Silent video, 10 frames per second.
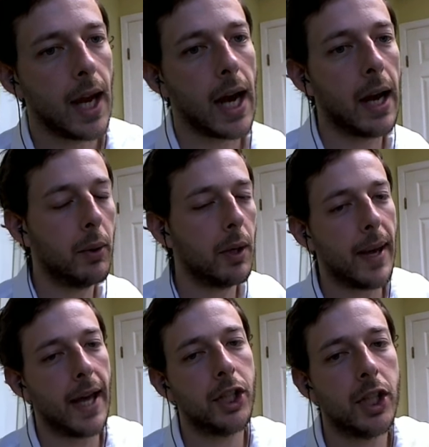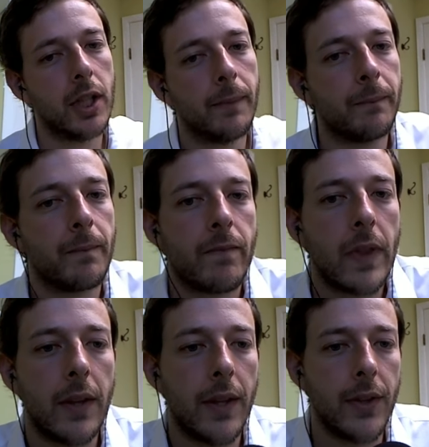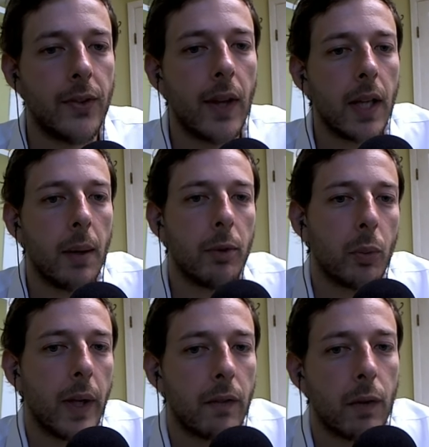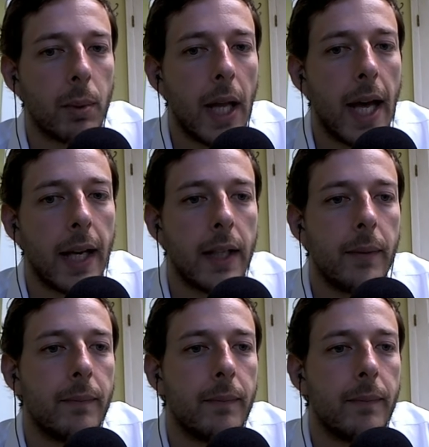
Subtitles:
I would imagine that this endgame is winning for black.